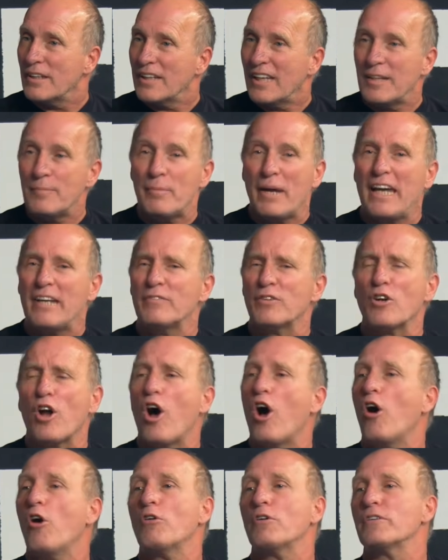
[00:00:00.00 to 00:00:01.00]
He paid for
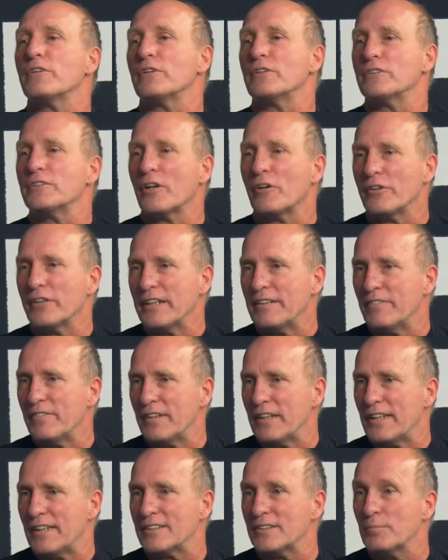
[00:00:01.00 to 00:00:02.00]
all of their attorney
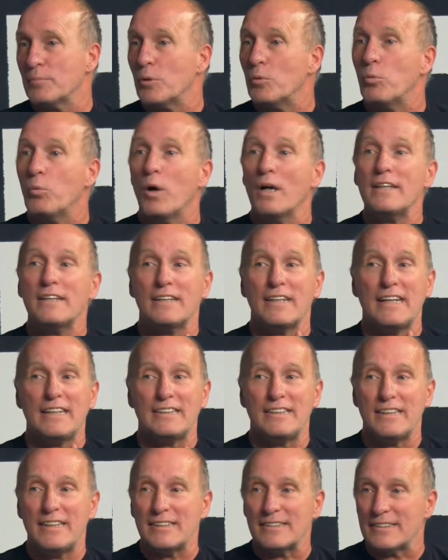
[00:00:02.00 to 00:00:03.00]
fees. But what they
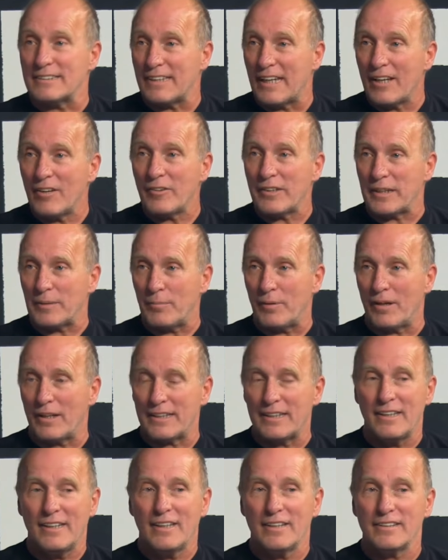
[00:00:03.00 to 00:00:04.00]
didn't tell
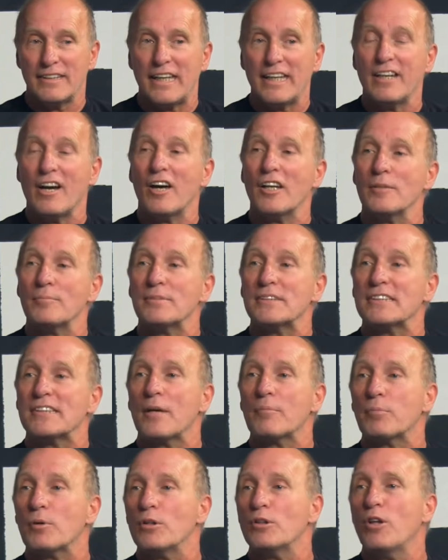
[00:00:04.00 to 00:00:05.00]
anybody, they got them
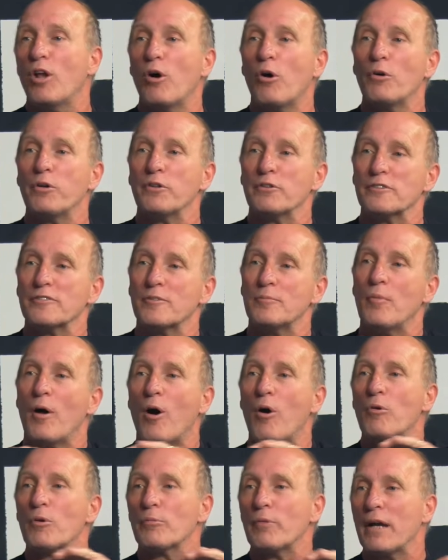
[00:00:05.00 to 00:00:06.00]
separate lawyers from
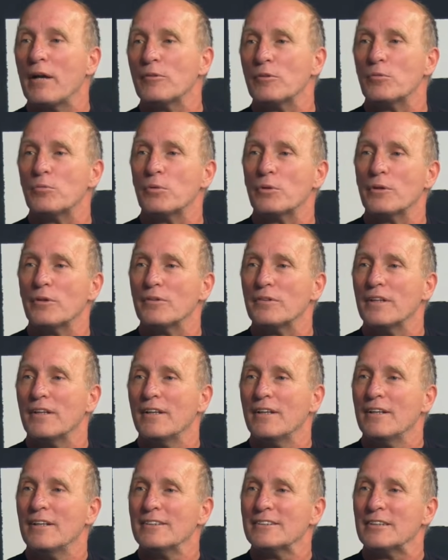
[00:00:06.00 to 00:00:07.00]
all around the world.
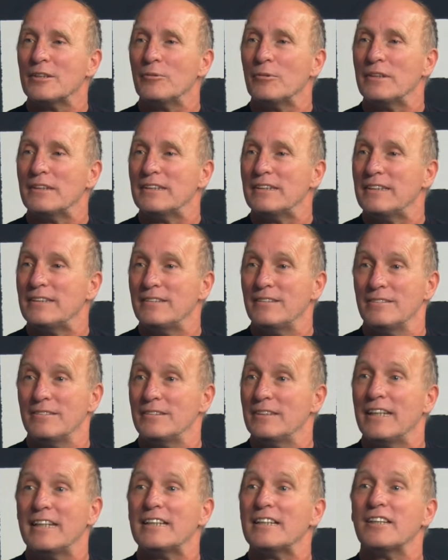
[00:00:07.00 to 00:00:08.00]
So it
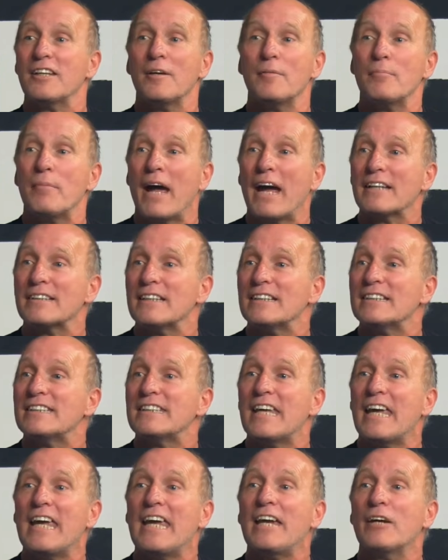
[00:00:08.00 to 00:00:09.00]
didn't come back that
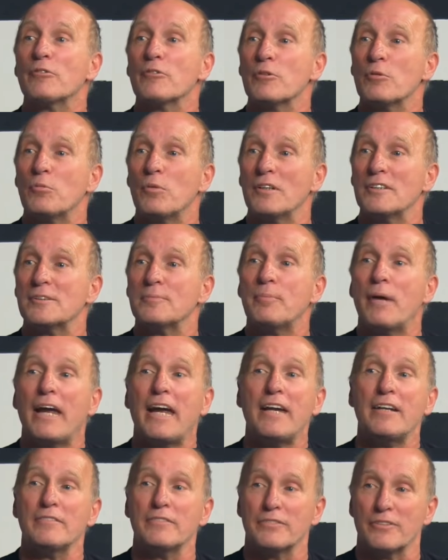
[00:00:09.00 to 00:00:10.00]
they are the ones
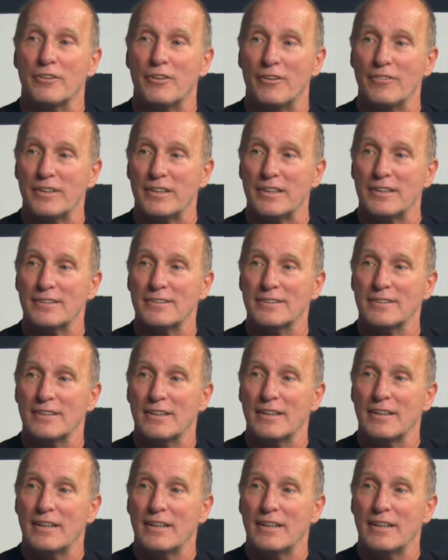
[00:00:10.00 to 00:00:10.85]
paying for all this.